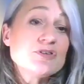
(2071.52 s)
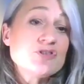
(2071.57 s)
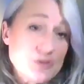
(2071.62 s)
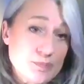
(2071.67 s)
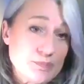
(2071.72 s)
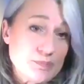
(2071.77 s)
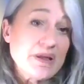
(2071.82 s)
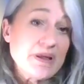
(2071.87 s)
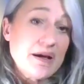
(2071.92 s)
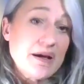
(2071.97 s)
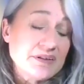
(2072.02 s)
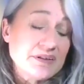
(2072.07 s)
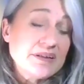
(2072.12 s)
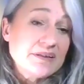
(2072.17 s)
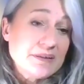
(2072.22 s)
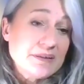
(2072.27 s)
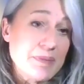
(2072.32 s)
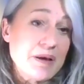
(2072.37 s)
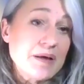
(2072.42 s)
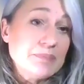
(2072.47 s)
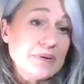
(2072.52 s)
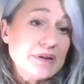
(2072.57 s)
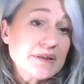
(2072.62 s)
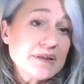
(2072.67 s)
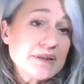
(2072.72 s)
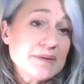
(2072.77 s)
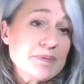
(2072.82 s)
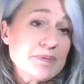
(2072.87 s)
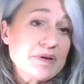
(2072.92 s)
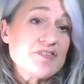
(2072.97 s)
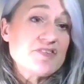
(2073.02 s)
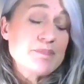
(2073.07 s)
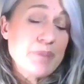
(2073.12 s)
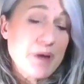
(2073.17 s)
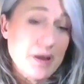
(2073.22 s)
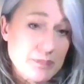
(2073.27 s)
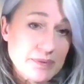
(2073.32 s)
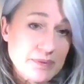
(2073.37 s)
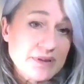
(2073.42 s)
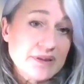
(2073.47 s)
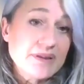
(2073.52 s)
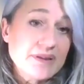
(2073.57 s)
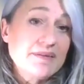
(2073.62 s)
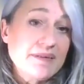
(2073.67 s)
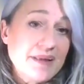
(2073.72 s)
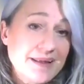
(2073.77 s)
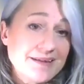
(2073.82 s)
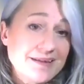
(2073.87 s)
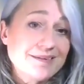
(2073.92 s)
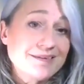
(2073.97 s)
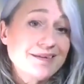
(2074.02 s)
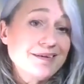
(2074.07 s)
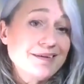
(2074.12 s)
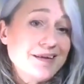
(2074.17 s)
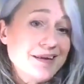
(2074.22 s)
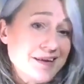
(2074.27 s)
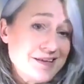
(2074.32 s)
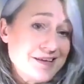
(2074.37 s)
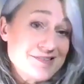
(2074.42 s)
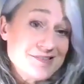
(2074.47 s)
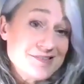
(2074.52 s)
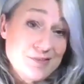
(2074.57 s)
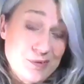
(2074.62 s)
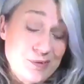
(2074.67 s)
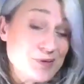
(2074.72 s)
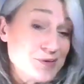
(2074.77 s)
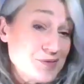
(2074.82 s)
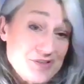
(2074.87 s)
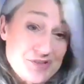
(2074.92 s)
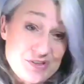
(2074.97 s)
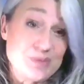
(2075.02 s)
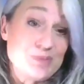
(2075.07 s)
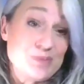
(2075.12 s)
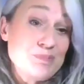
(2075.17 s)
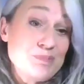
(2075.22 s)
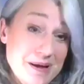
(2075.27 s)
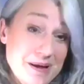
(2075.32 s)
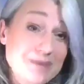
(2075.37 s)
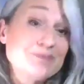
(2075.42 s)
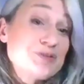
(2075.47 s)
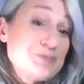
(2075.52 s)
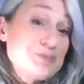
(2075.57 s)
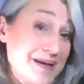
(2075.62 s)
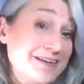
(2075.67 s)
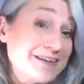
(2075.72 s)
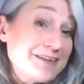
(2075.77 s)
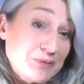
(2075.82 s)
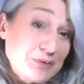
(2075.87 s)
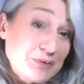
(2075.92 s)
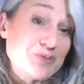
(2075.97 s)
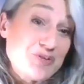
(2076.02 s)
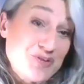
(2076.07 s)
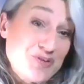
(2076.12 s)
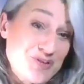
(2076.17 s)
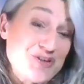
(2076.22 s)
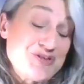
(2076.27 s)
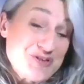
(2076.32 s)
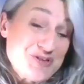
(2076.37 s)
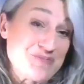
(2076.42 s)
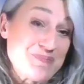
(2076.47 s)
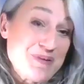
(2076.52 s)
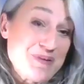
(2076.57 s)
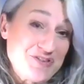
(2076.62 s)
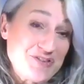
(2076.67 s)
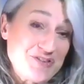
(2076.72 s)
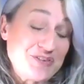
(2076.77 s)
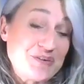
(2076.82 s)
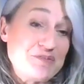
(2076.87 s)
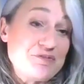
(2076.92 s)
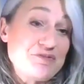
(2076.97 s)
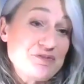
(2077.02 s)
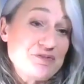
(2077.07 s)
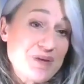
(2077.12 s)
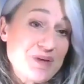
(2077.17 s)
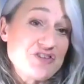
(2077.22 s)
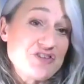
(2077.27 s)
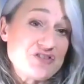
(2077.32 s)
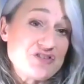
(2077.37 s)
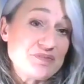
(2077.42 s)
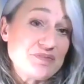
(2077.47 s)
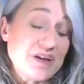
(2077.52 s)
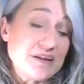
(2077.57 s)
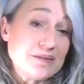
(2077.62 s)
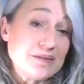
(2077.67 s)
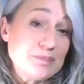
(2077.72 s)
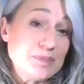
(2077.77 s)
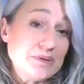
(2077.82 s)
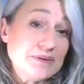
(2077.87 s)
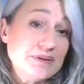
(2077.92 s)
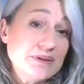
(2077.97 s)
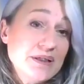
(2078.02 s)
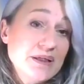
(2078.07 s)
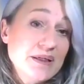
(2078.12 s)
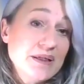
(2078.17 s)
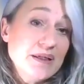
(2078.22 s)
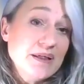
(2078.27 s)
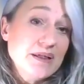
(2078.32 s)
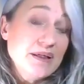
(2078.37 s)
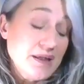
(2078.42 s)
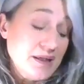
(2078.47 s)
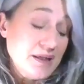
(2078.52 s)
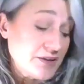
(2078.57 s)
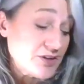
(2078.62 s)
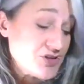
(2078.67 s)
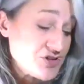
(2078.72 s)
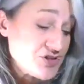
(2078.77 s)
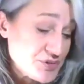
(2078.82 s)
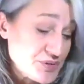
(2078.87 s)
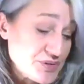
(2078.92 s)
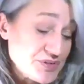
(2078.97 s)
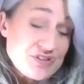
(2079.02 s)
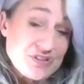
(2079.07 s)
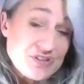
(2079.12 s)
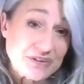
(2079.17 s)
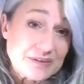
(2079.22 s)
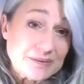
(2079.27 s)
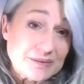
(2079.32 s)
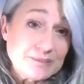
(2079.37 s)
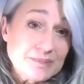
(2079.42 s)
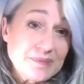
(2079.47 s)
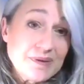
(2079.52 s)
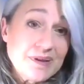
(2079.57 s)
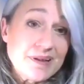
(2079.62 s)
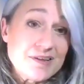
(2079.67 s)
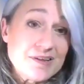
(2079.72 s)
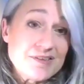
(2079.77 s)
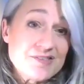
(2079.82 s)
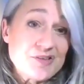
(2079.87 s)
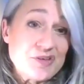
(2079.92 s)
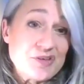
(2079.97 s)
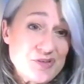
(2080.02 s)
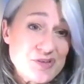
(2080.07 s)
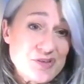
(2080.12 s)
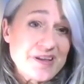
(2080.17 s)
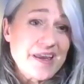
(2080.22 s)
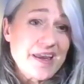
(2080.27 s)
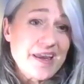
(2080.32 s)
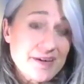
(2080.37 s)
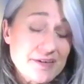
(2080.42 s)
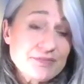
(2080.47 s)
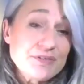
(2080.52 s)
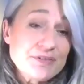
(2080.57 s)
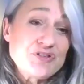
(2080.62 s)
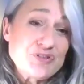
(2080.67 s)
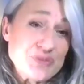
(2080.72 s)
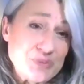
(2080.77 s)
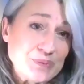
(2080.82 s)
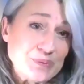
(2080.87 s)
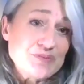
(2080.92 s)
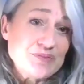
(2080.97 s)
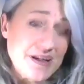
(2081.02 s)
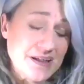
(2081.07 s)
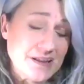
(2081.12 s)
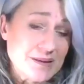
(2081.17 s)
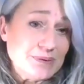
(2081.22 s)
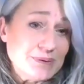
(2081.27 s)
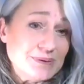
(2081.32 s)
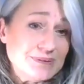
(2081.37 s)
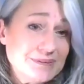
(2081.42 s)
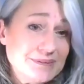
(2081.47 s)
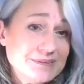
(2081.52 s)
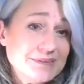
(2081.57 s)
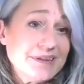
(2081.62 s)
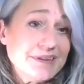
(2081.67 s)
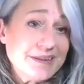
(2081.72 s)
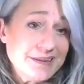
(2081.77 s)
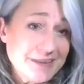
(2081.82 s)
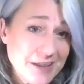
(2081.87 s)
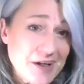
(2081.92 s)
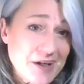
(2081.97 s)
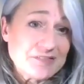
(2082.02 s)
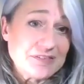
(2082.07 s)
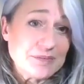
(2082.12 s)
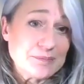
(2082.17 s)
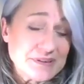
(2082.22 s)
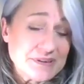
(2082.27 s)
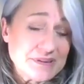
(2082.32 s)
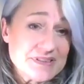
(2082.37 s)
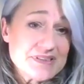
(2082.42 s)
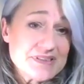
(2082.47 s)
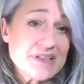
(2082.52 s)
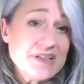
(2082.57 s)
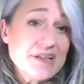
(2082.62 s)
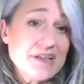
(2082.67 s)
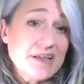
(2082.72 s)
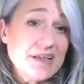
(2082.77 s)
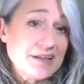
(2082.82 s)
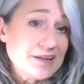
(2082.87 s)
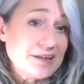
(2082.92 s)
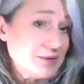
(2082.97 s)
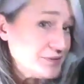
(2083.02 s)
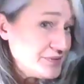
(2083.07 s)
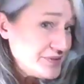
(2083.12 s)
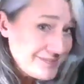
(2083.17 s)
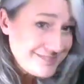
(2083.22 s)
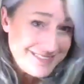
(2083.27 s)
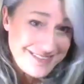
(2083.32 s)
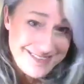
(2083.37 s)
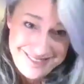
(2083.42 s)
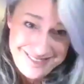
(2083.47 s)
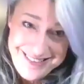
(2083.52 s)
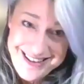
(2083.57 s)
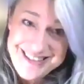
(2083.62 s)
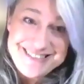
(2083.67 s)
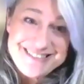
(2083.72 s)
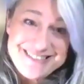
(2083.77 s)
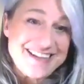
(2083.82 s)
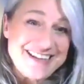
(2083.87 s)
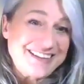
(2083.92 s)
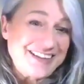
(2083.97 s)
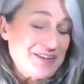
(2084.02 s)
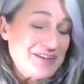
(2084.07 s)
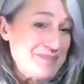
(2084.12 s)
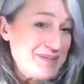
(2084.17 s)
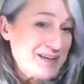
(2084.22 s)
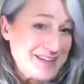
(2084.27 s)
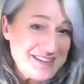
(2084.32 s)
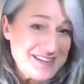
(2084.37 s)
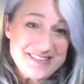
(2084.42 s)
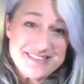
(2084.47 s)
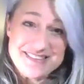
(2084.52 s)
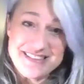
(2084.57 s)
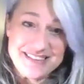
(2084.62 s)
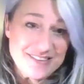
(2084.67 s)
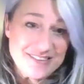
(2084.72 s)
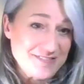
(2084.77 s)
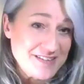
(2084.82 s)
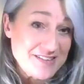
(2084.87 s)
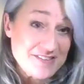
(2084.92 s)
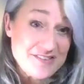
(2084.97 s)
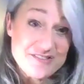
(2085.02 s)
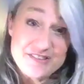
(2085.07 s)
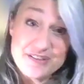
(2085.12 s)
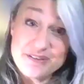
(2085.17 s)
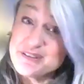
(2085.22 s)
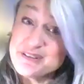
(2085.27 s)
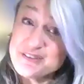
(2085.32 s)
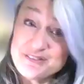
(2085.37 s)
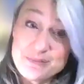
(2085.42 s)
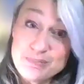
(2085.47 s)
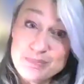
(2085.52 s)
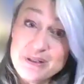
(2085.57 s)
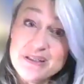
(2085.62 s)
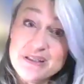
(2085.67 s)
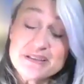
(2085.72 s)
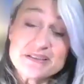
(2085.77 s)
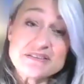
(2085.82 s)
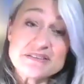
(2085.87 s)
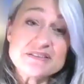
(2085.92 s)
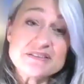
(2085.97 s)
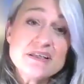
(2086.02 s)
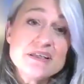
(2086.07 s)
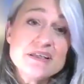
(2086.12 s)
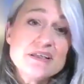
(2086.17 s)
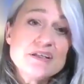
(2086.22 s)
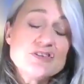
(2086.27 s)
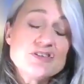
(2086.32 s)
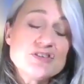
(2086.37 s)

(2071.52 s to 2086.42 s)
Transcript: should be out in the public, because the public then is going to be able to make their own decisions based on the information available. In the short term, it's using every tool available in government, including things like standing committees and, if necessary, subpoenas,